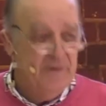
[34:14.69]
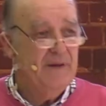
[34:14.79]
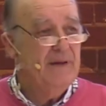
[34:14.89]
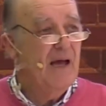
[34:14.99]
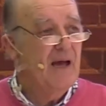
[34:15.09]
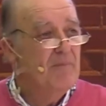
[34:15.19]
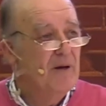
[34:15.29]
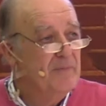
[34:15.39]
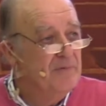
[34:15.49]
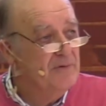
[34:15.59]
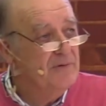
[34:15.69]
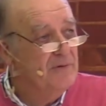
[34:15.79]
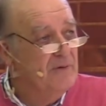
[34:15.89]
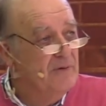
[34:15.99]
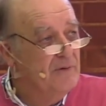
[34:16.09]
the emblems
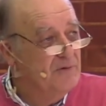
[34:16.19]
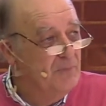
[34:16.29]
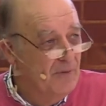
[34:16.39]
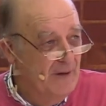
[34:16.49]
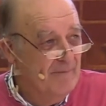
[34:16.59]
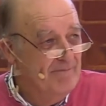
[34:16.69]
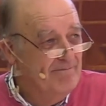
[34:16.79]
this morning,